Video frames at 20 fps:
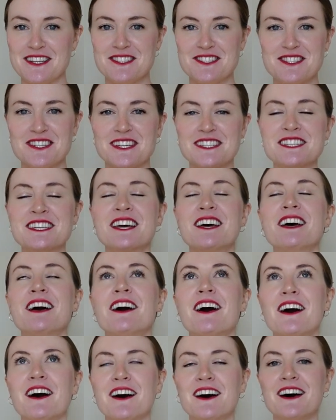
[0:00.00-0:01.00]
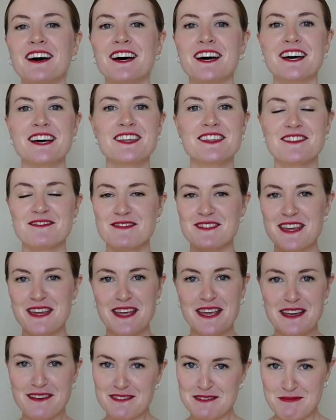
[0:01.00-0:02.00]
is just, ugh,
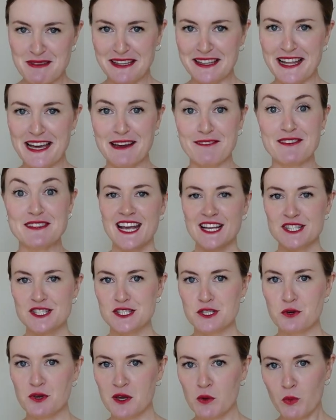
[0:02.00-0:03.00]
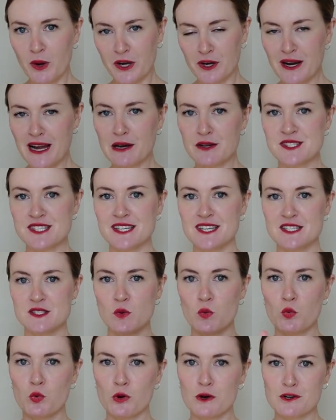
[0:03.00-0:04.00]
it gives me life. It's Suki Waterhouse's
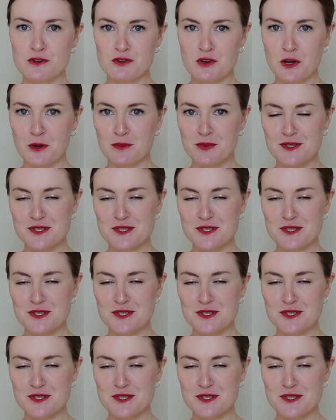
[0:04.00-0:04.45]
wardrobe